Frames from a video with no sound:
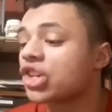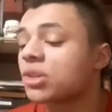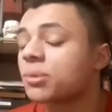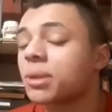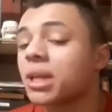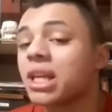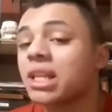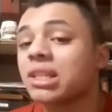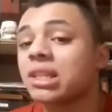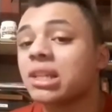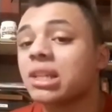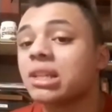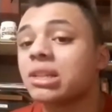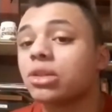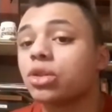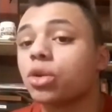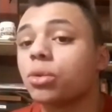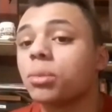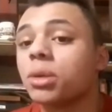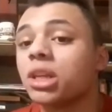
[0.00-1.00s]
just because it
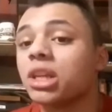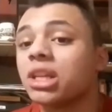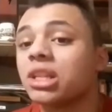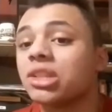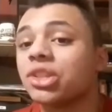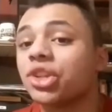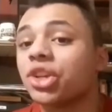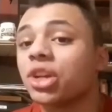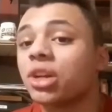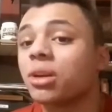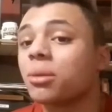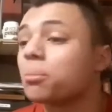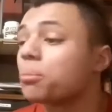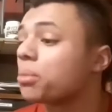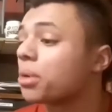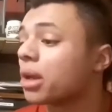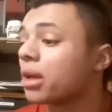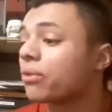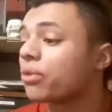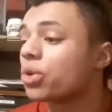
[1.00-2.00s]
is a little bit easier.
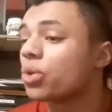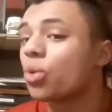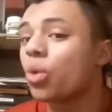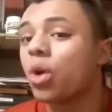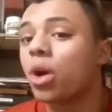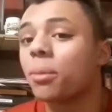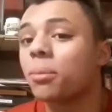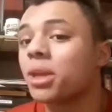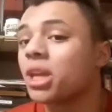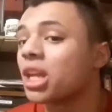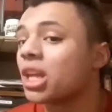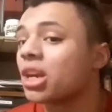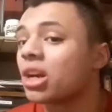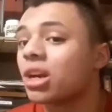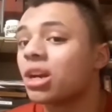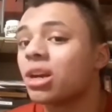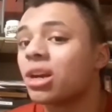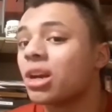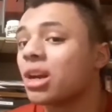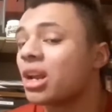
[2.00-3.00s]
But if you are a
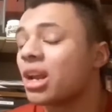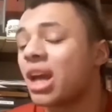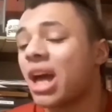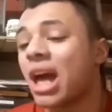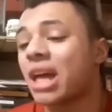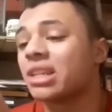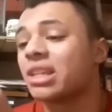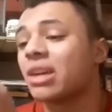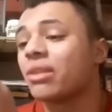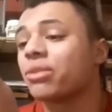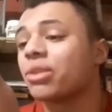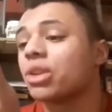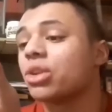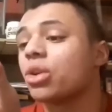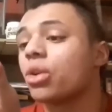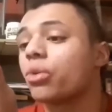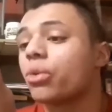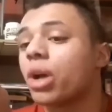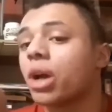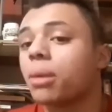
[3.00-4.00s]
beginner, I
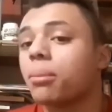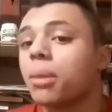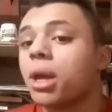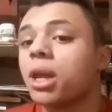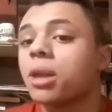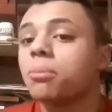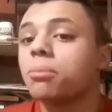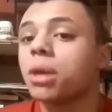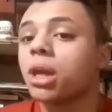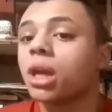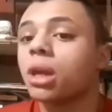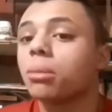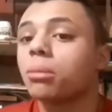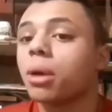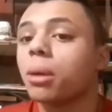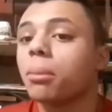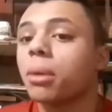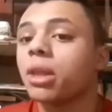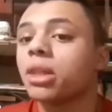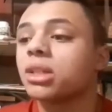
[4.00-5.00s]
definitely don't recommend picking
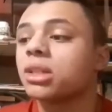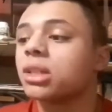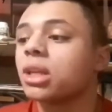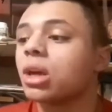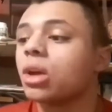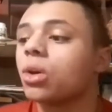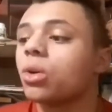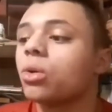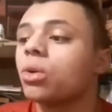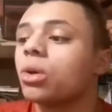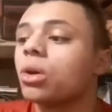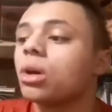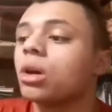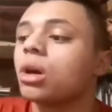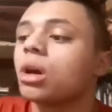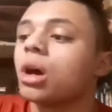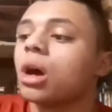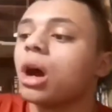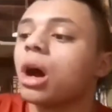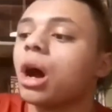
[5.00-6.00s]
them up by the tail.
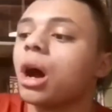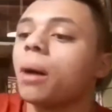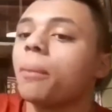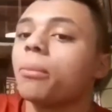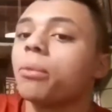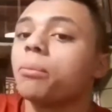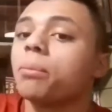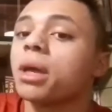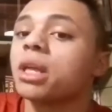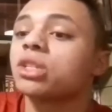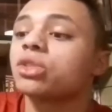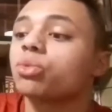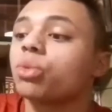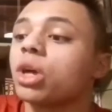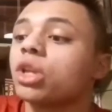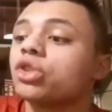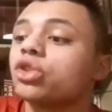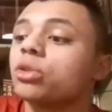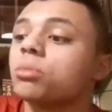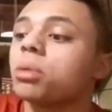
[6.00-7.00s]
The best
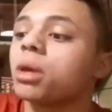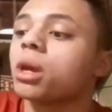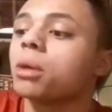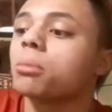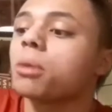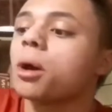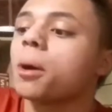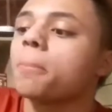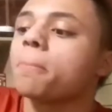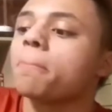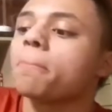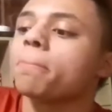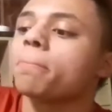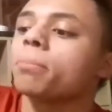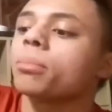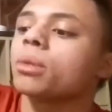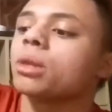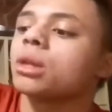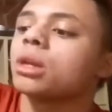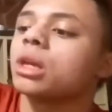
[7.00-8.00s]
way to pick them up,
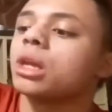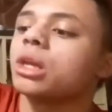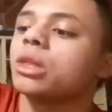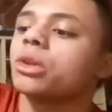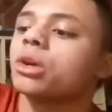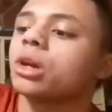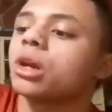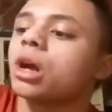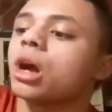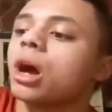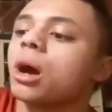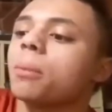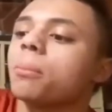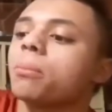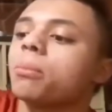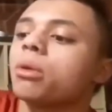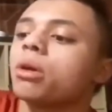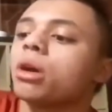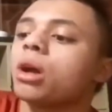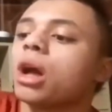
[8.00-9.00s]
either
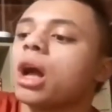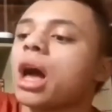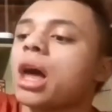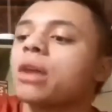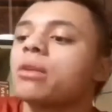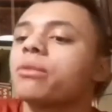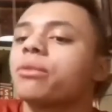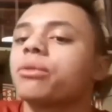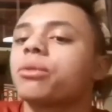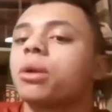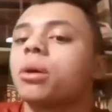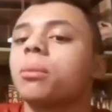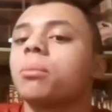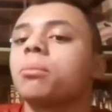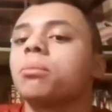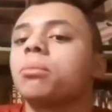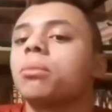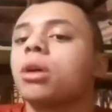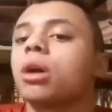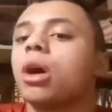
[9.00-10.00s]
come kind of
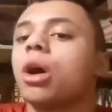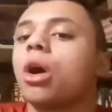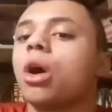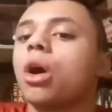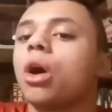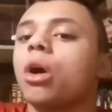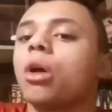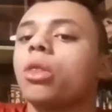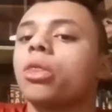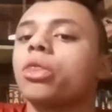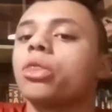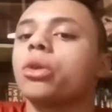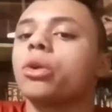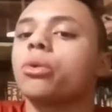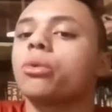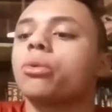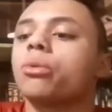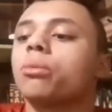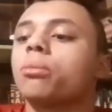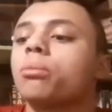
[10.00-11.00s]
from
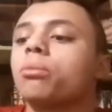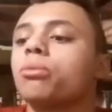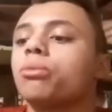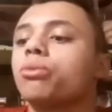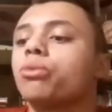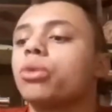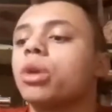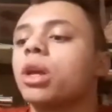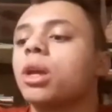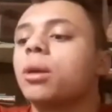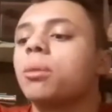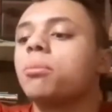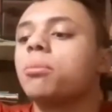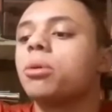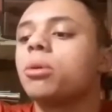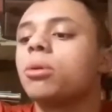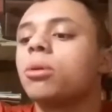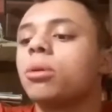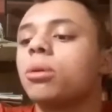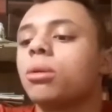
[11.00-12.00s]
the
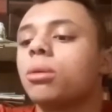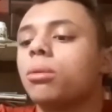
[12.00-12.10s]
rib